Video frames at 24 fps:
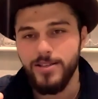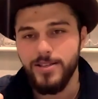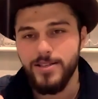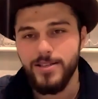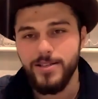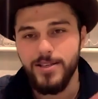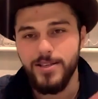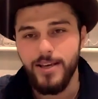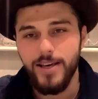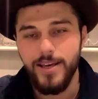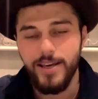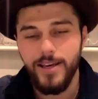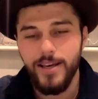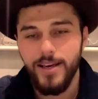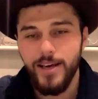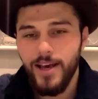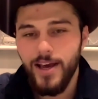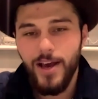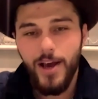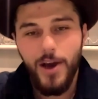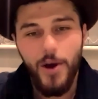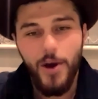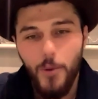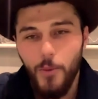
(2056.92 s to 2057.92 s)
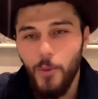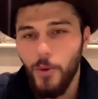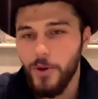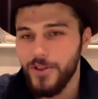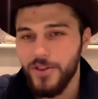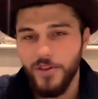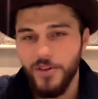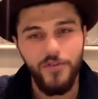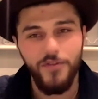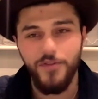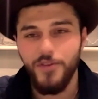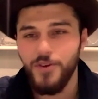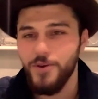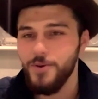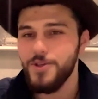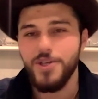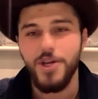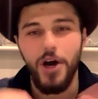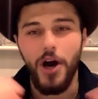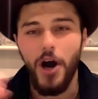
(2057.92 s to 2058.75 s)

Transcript: to see what the future